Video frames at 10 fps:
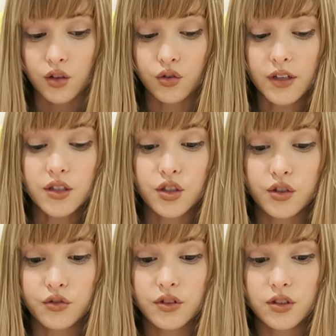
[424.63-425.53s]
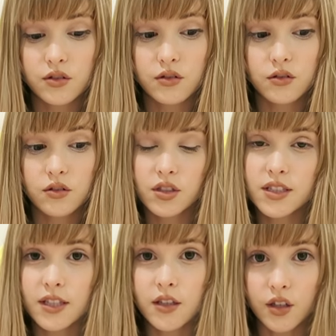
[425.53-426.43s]
You can choose to
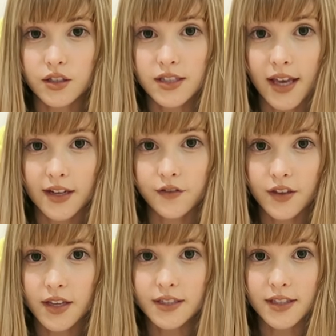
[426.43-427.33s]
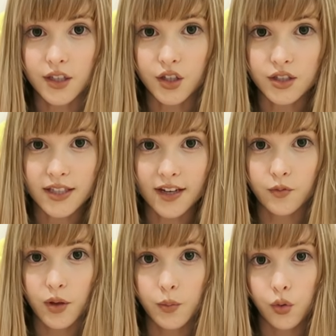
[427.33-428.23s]
see the good side of things and the good side
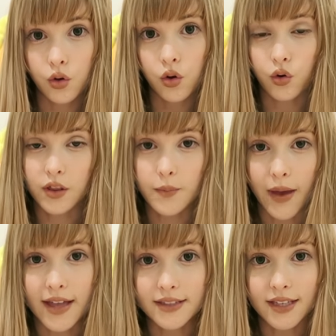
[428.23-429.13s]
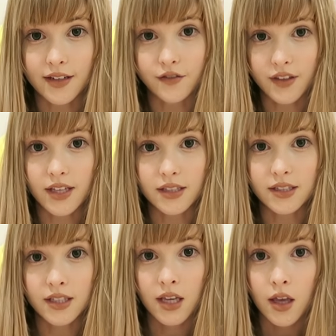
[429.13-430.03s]
of people or the bad side of
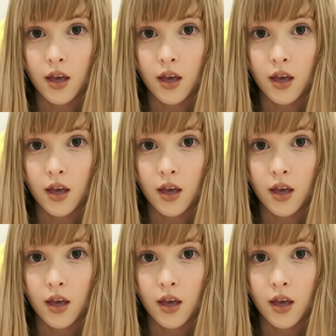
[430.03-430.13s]
things.